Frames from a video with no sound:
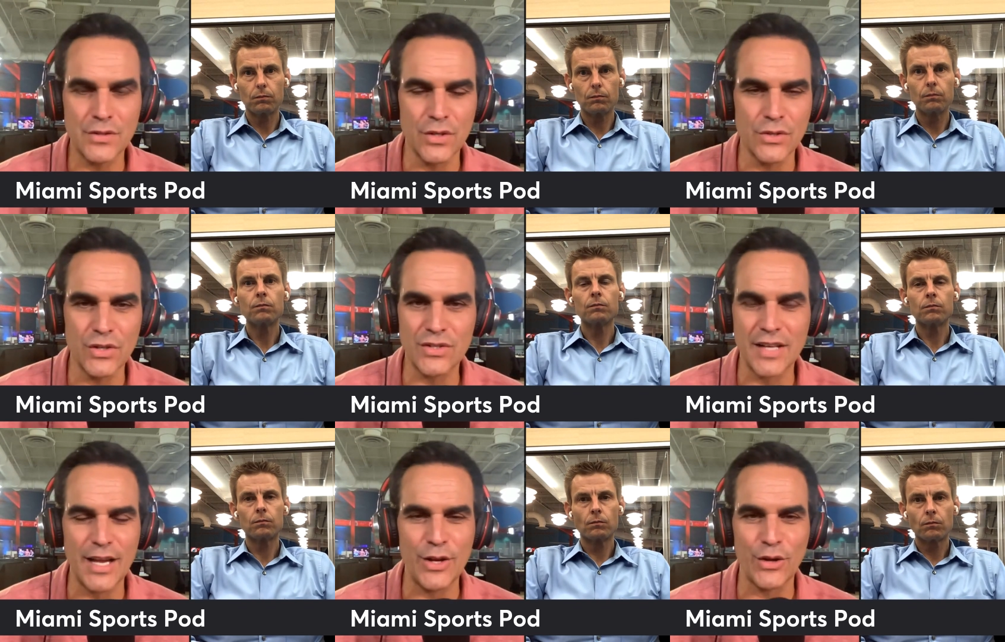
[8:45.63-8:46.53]
Speaker 1: to just
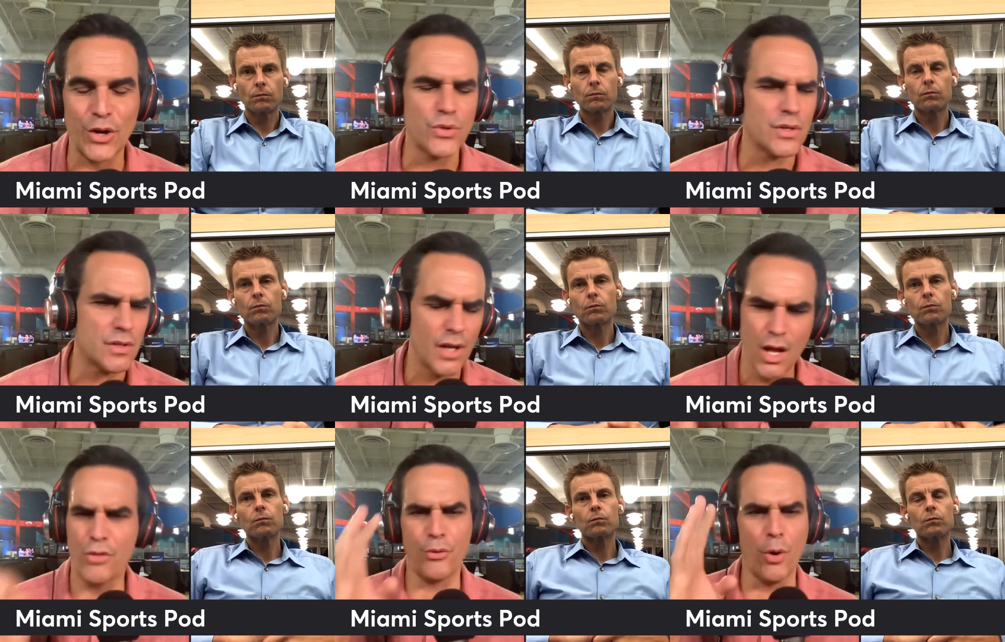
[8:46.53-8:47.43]
say to the coaches,
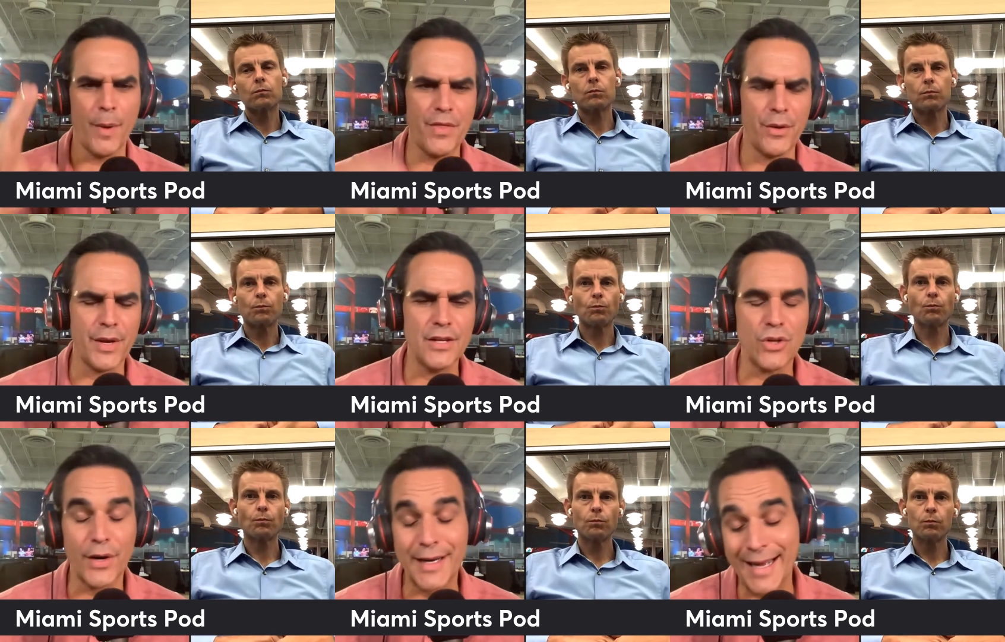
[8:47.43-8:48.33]
throw him in there.
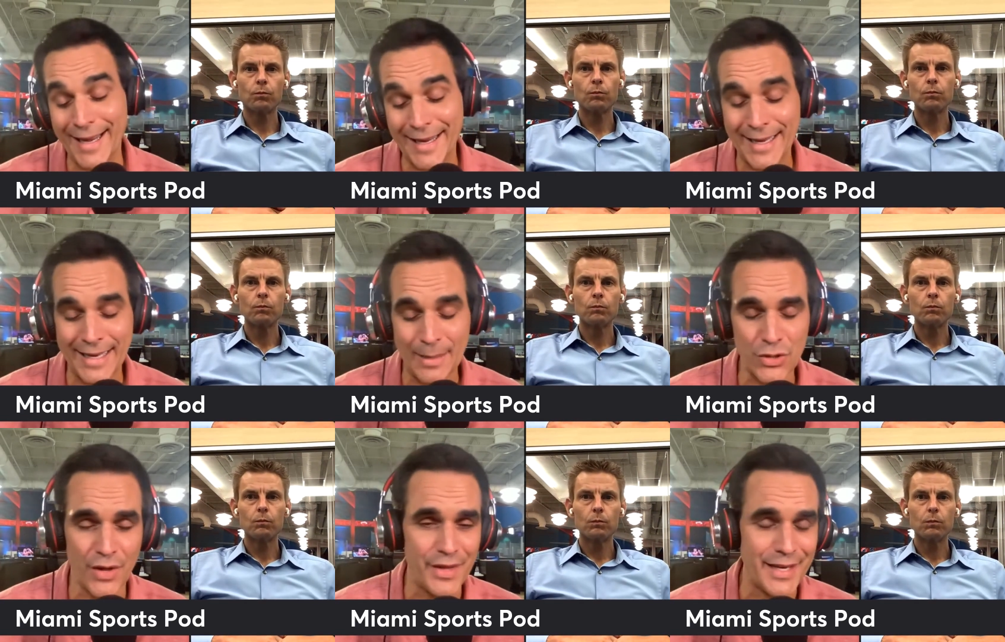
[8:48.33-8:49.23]
He's our guy. And, I, and I'm
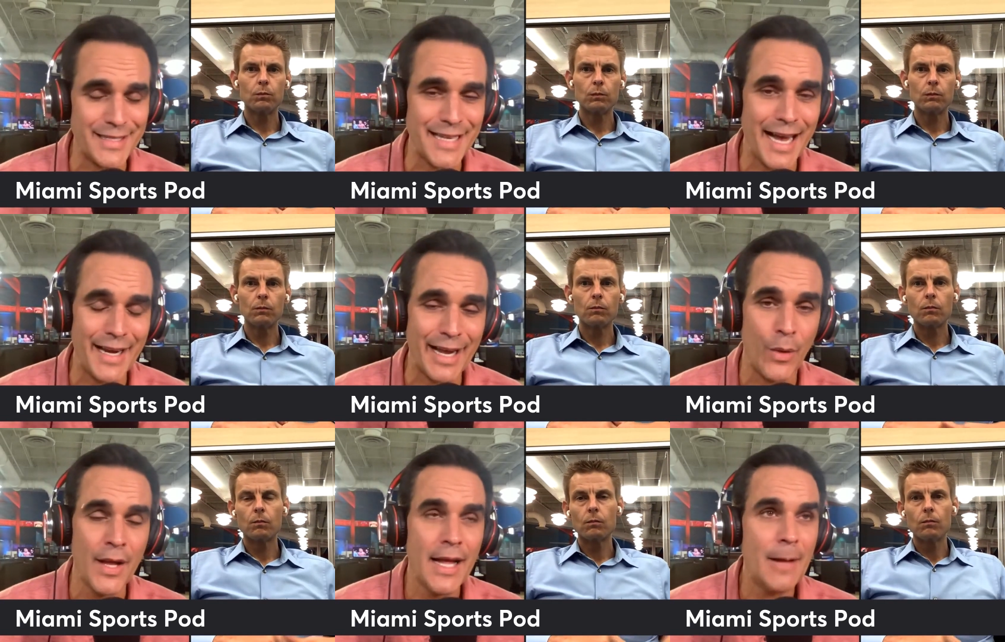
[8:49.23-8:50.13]
sorry, I think he's not.
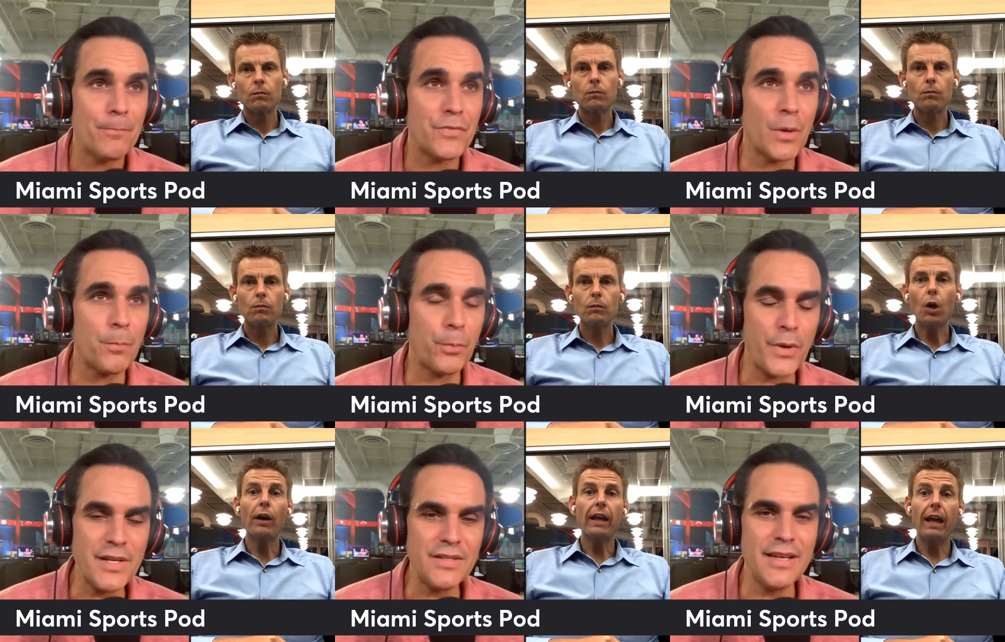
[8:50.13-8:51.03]
Now, the preseason.
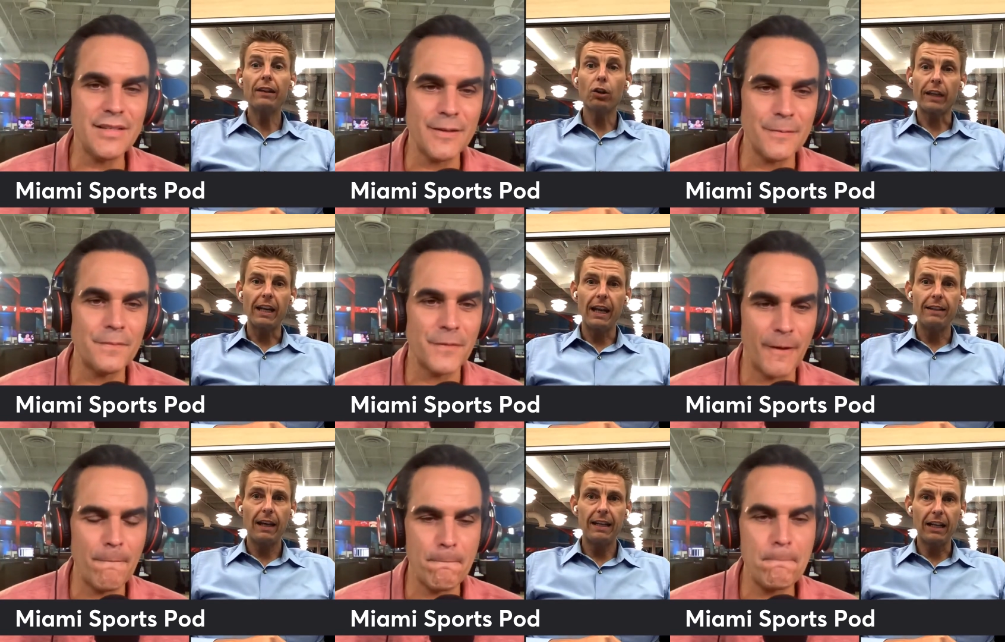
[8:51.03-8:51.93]
No, and, and, look,
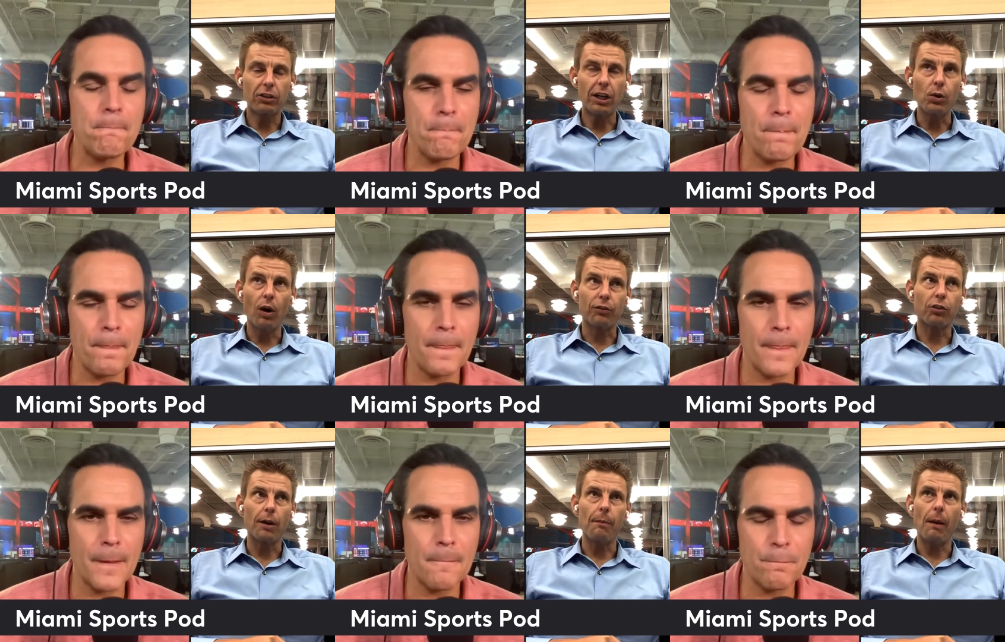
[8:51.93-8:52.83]
Speaker 2: and, and not to cut you off,
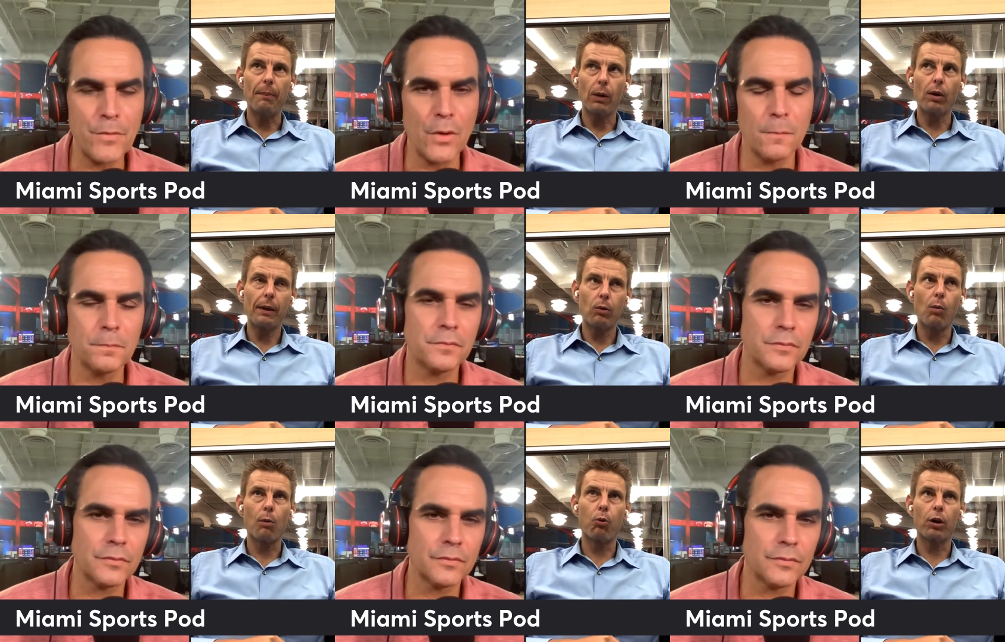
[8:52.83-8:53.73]
sorry, but, no. I want to make
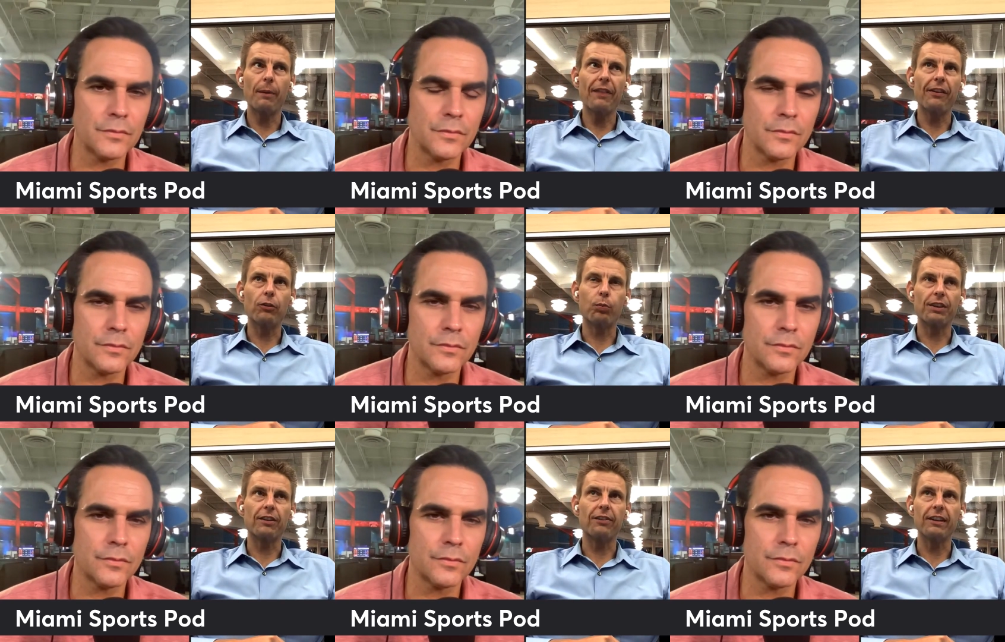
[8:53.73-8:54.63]
one more point about this
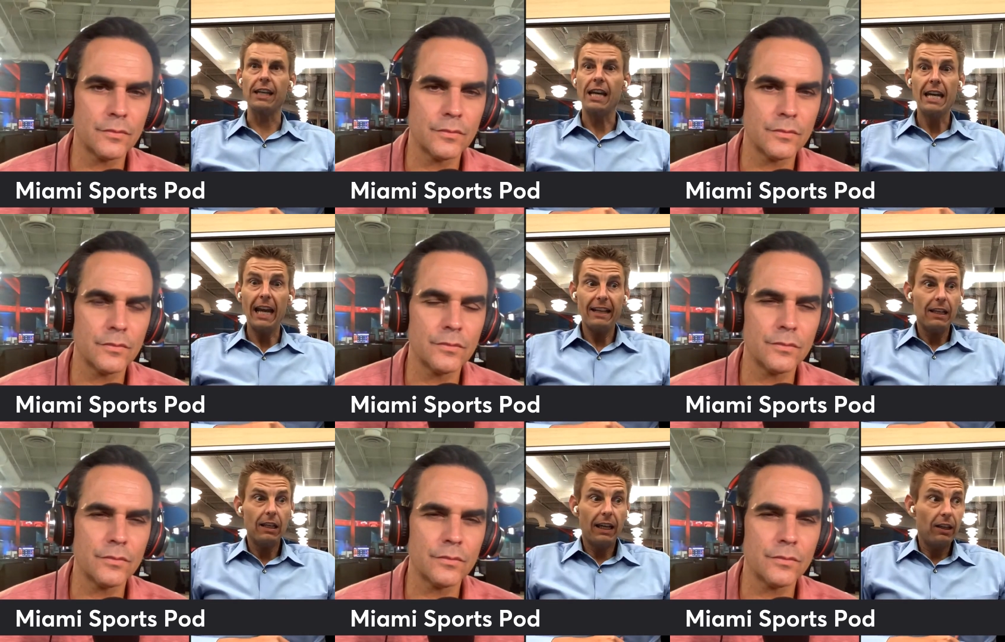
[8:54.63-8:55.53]
with Gesicki.
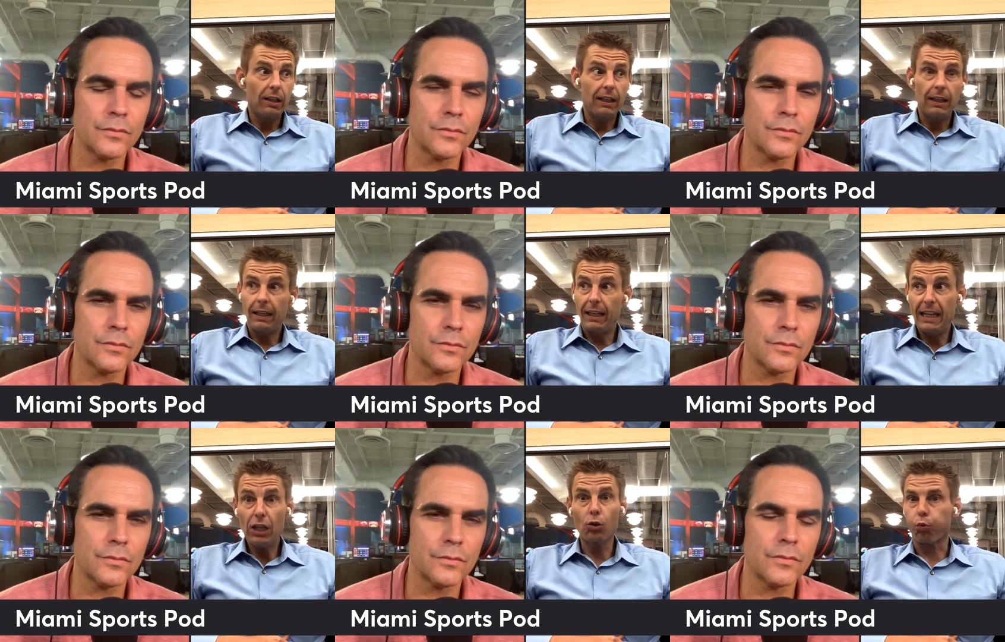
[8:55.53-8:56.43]
he,
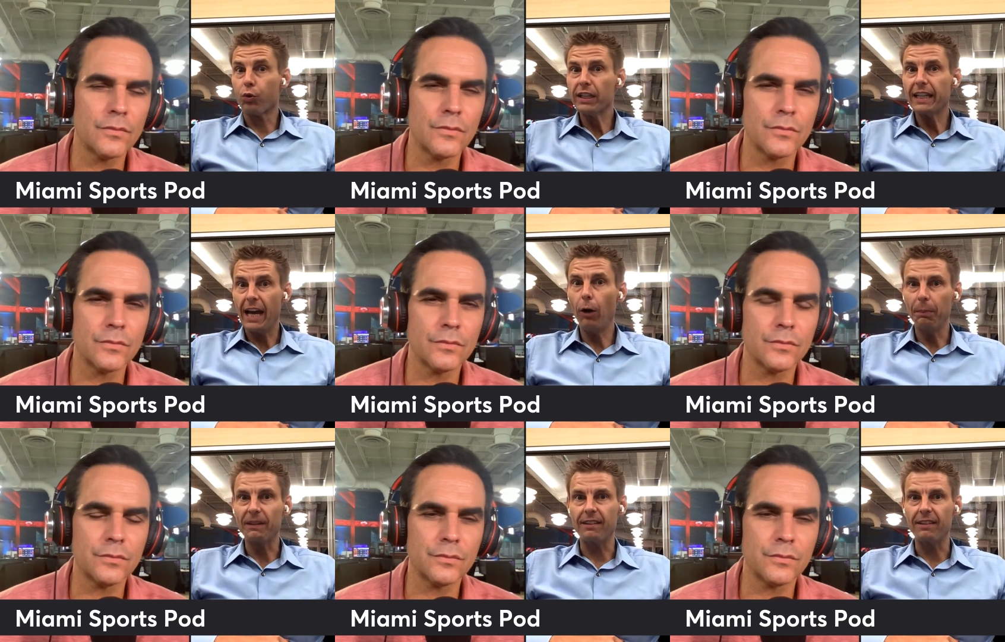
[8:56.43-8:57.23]
he could really help a